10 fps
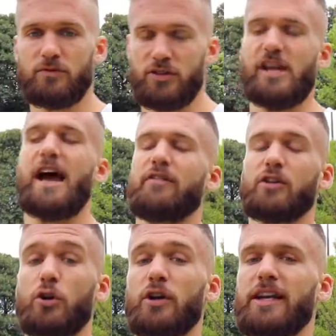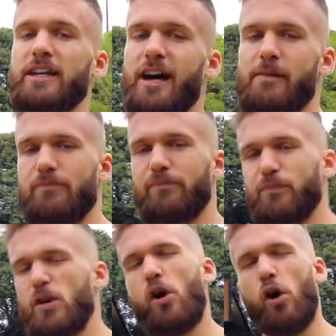Do you have a good income?
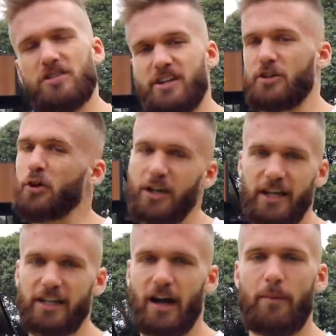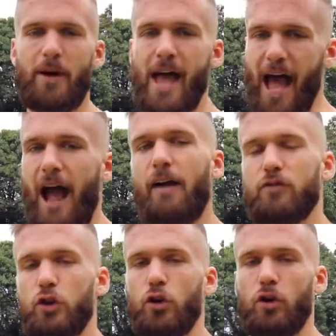Or does a good income
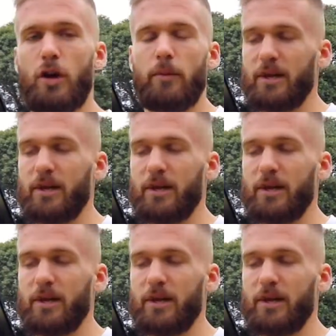have you?